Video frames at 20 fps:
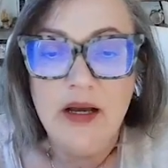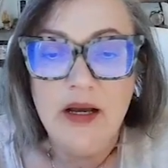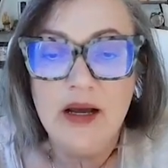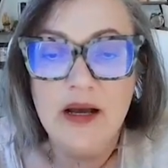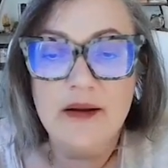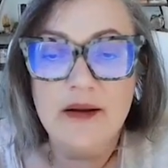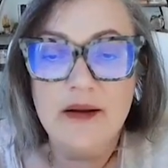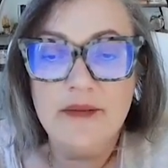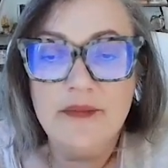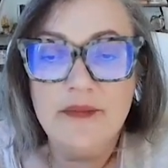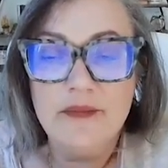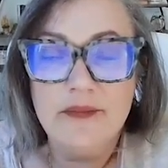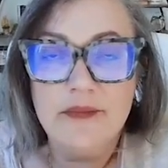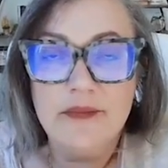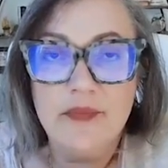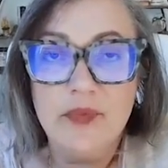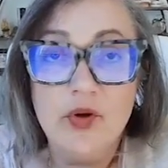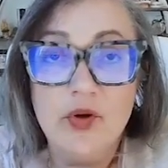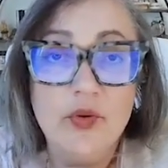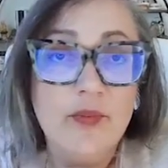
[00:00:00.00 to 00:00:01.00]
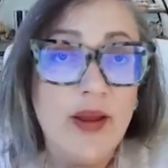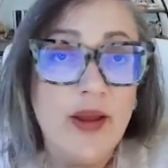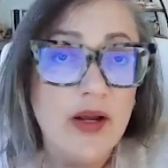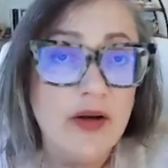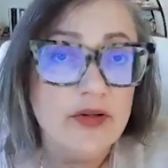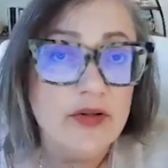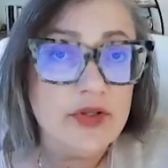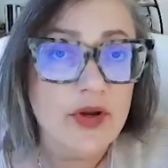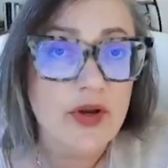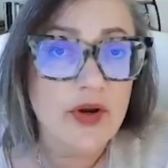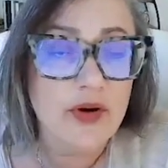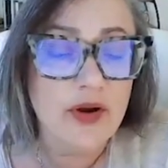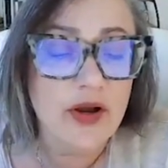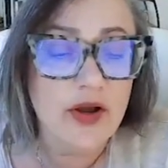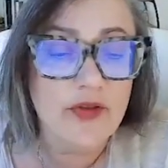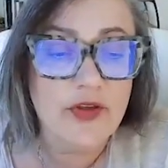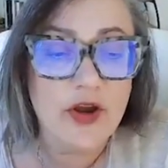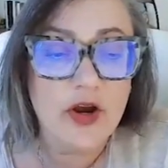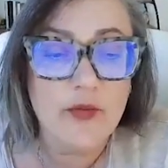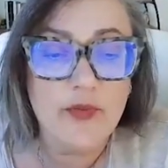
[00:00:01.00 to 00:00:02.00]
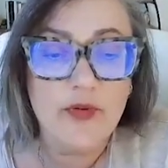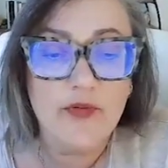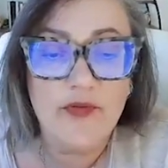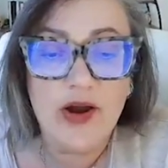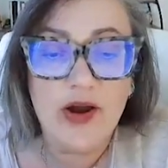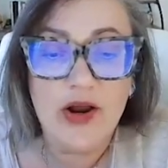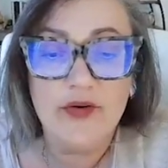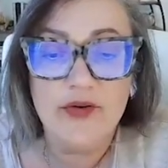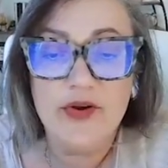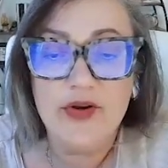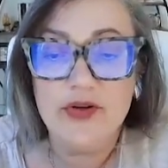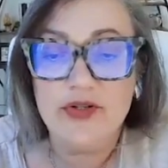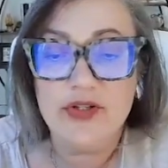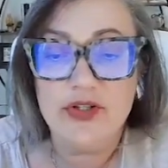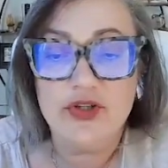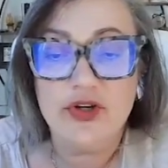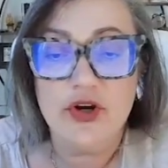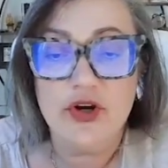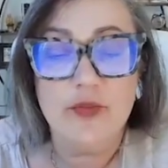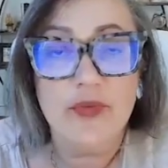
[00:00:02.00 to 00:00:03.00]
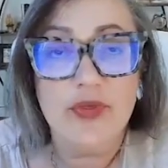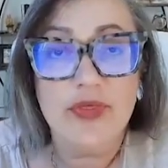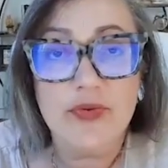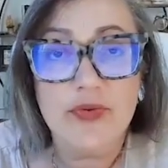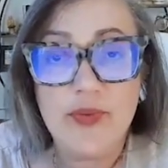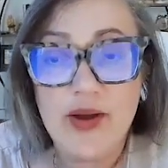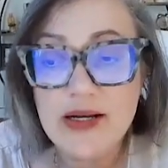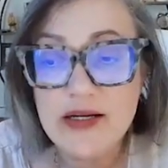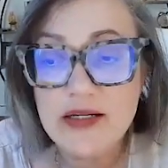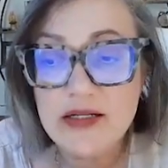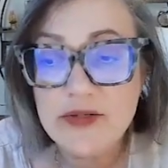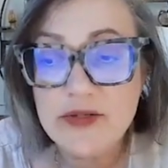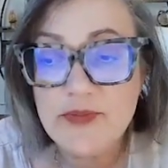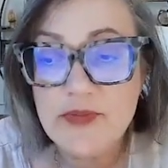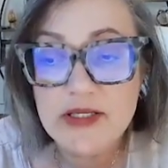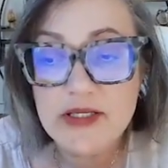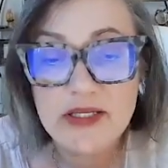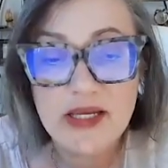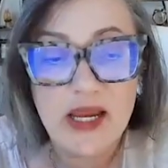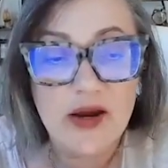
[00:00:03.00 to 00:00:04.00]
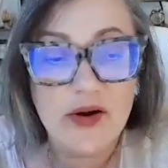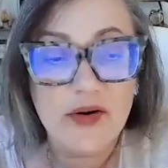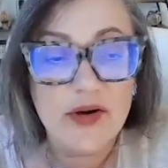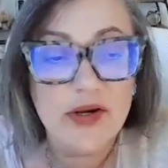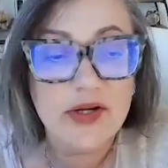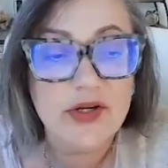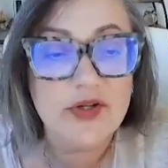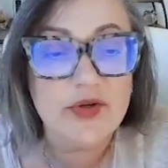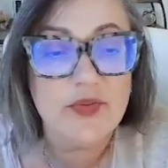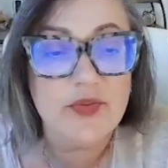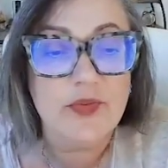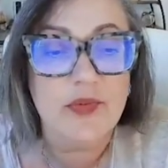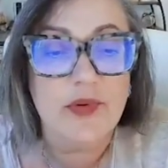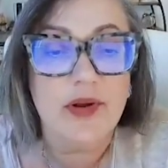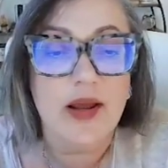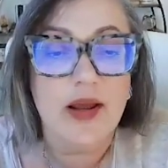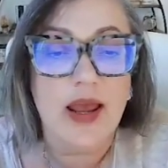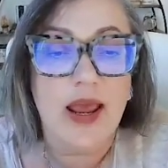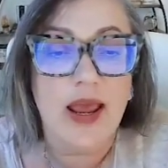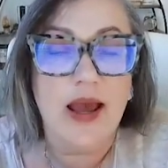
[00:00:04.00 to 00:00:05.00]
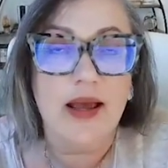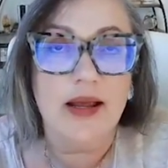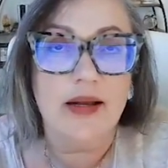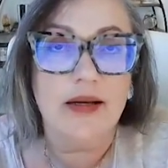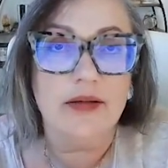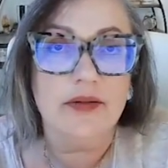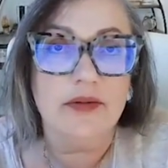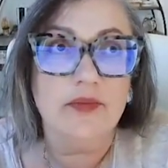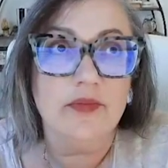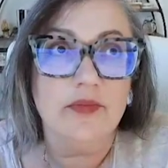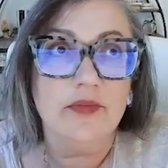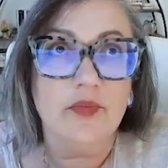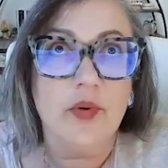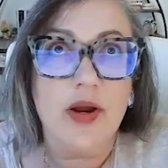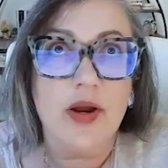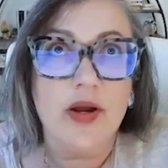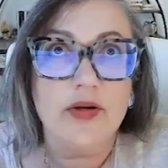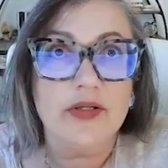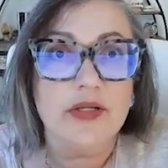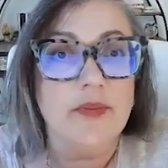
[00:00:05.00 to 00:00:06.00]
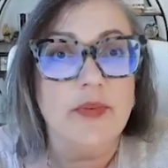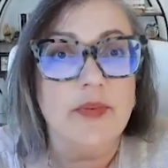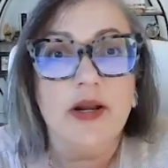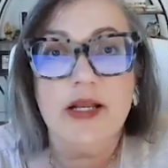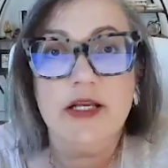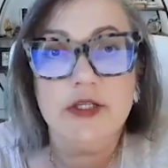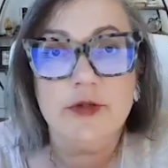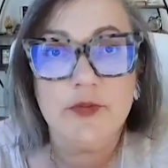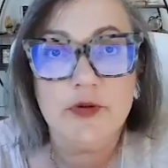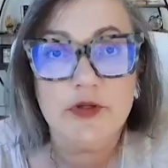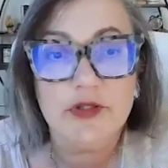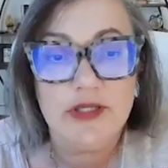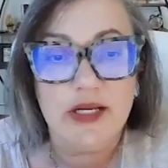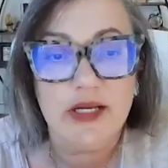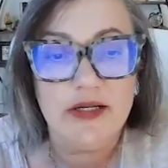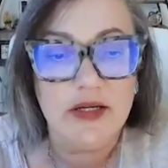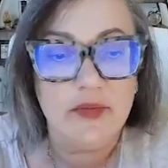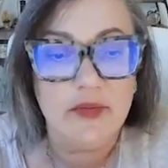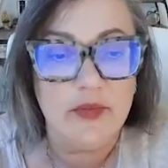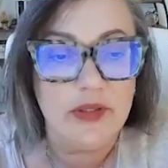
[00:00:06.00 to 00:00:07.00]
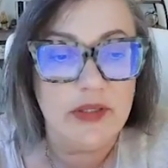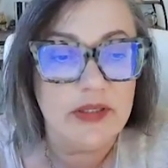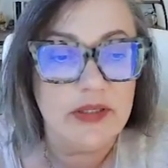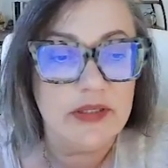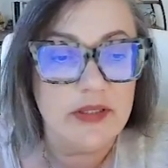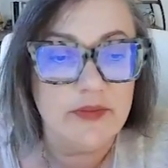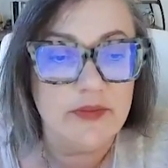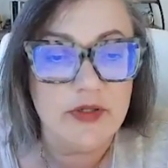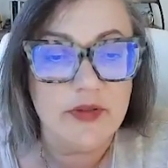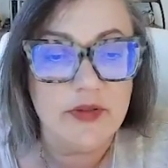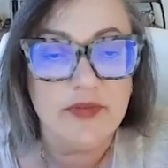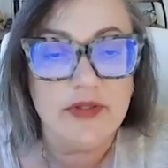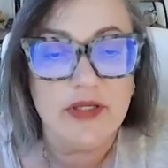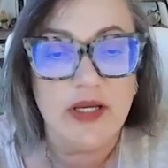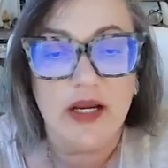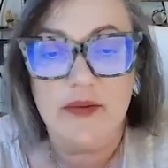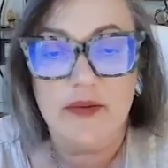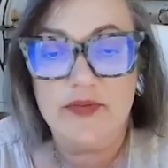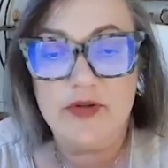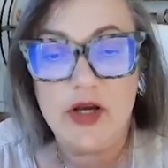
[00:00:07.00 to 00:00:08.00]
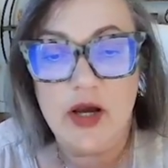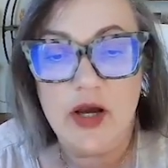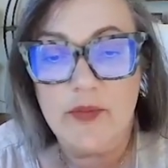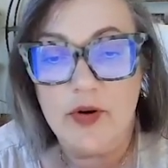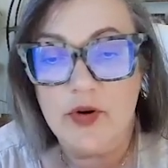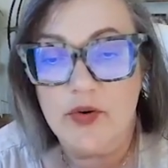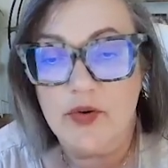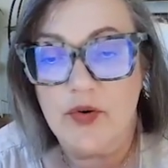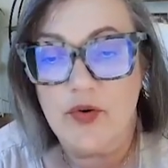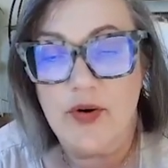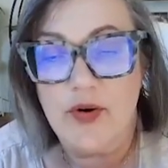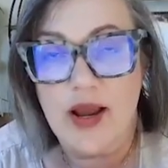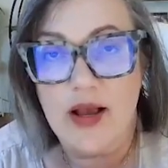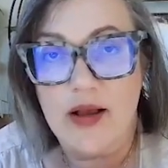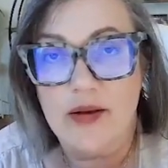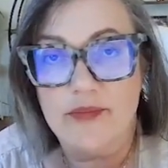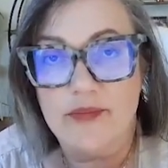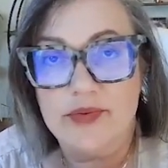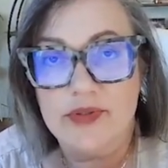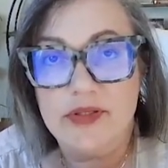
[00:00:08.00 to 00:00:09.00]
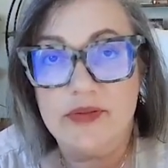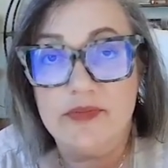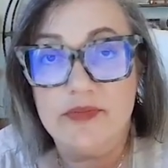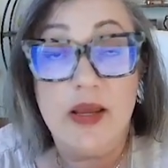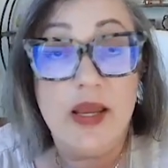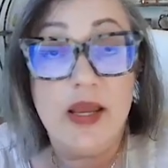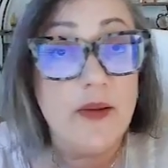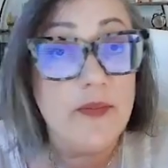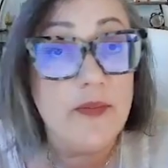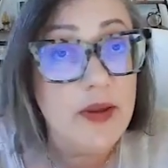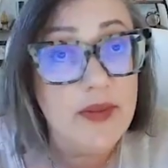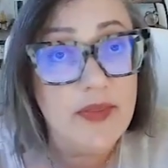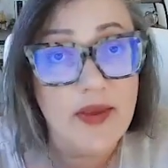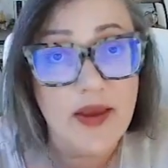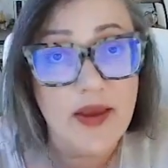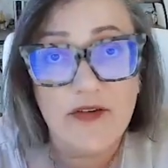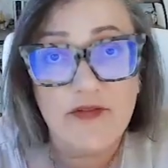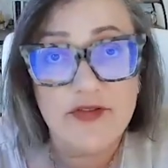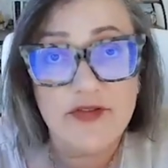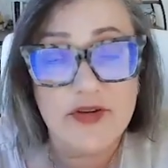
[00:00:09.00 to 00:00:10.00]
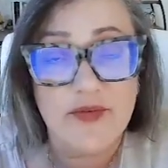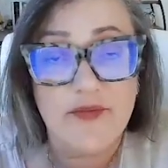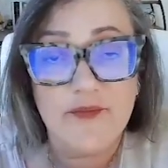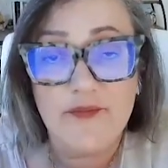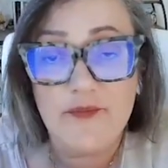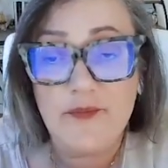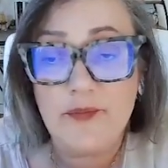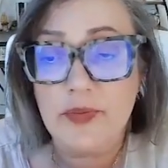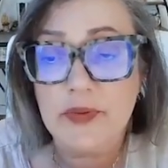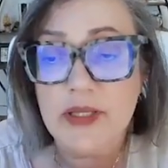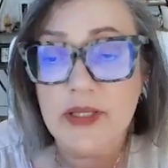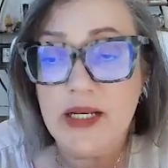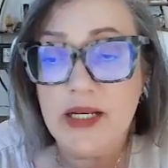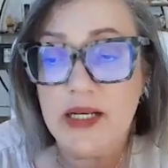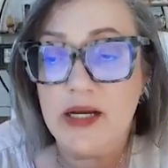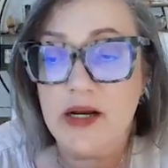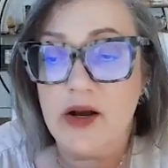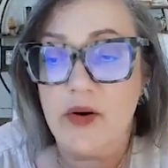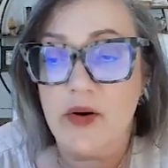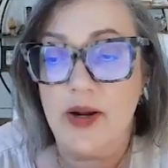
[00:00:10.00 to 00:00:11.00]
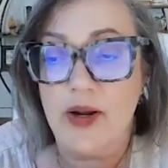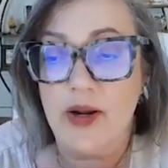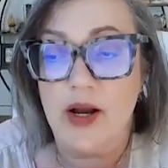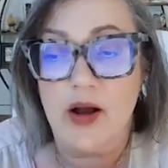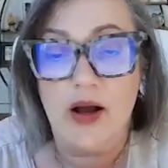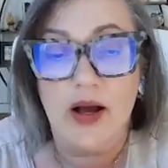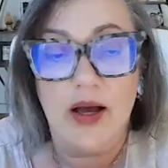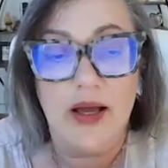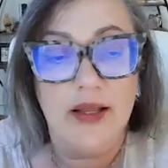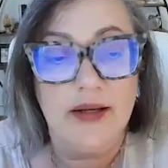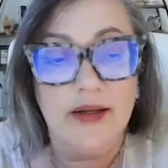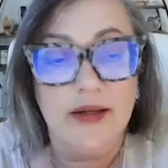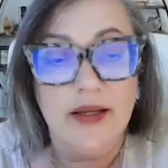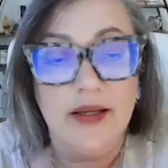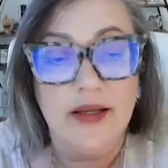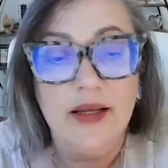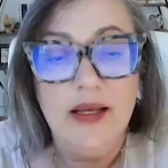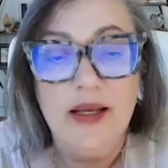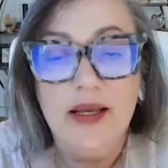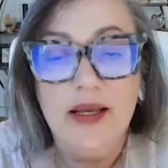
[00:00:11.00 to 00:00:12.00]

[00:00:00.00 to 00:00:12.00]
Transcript: Um, you may also hear a healthcare provider use the term threatened miscarriage, and where somebody is presenting with symptoms like abdominal cramps, maybe they have some bleeding going on,